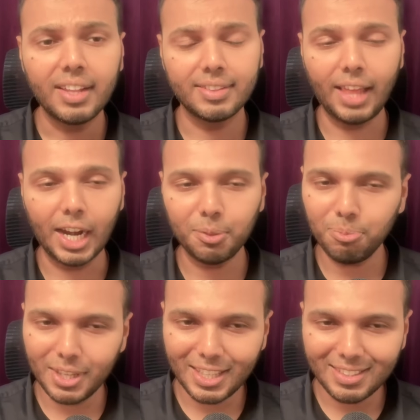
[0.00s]
That
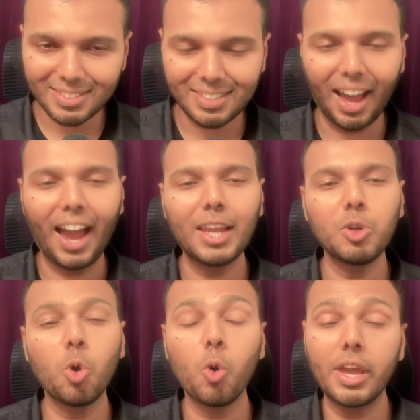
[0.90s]
means I
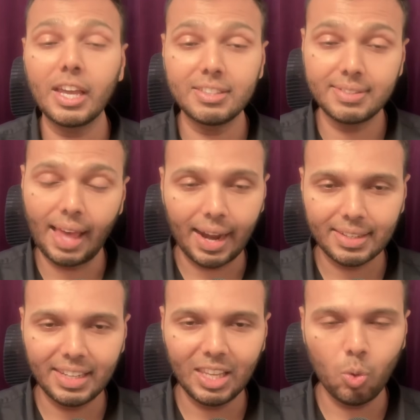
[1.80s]
know
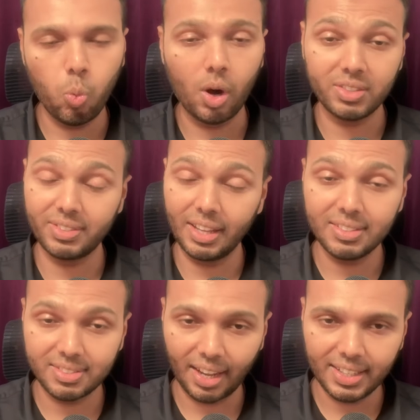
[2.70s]
exactly what's
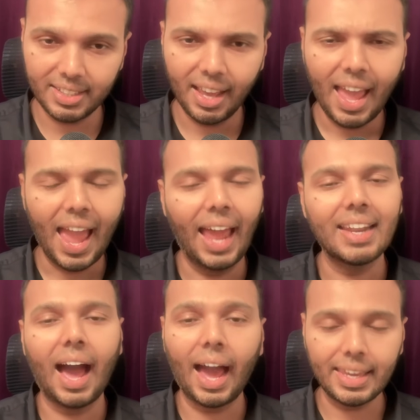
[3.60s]
inside
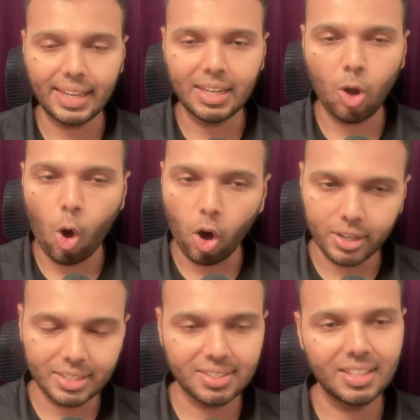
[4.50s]
and I can
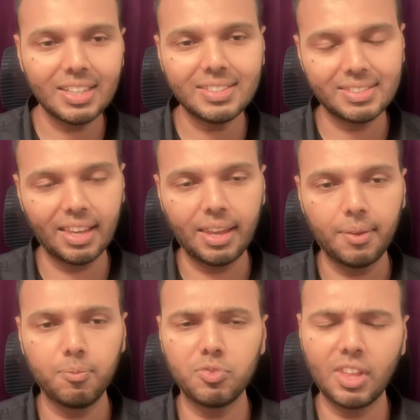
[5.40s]
honestly
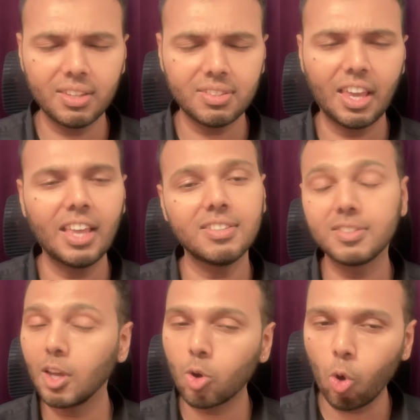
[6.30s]
say this
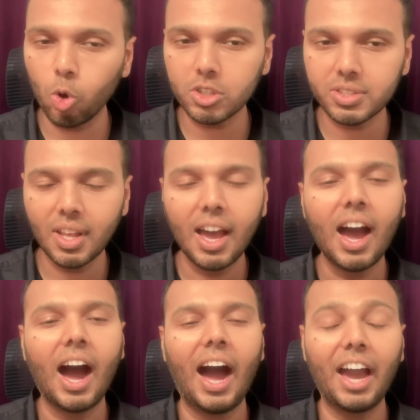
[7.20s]
is the course
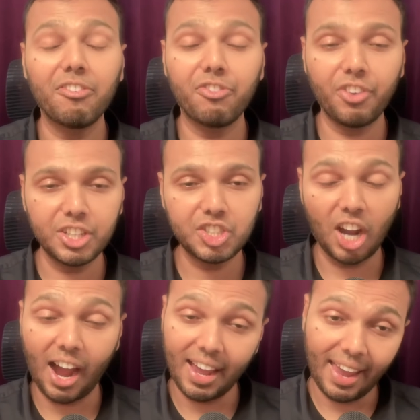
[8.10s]
I wish
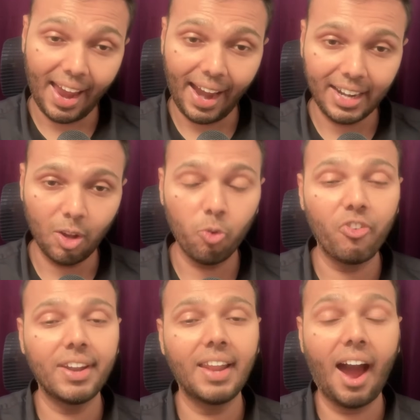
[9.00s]
I had
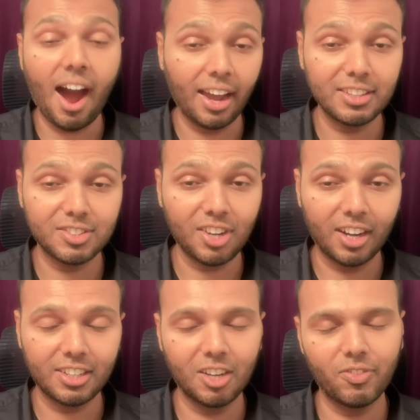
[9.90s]
when I
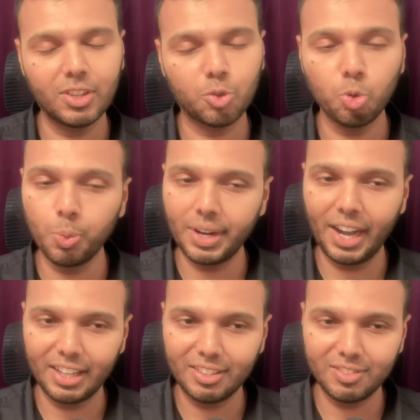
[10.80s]
started with
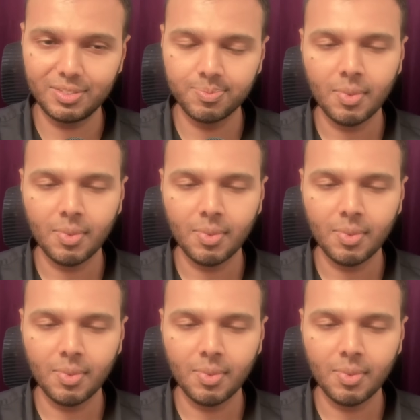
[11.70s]
Kubernetes.